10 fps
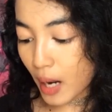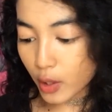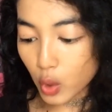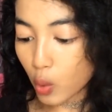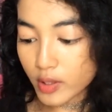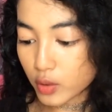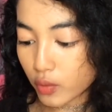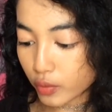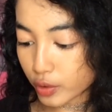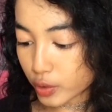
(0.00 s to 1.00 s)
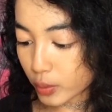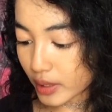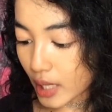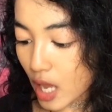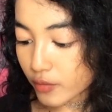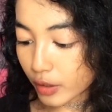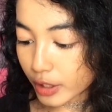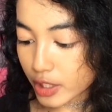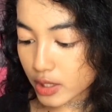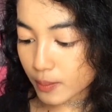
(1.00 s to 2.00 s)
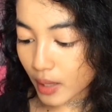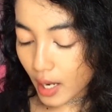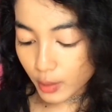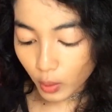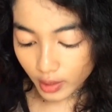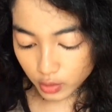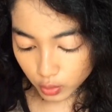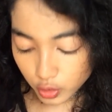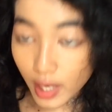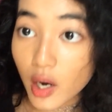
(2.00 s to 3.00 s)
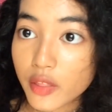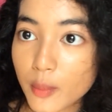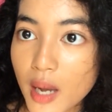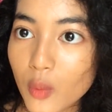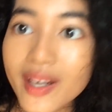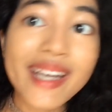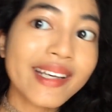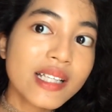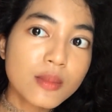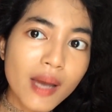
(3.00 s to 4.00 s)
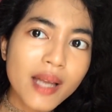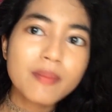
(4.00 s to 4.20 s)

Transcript: I always go for dewy foundation, but I wanted to try out the matte one. It is matte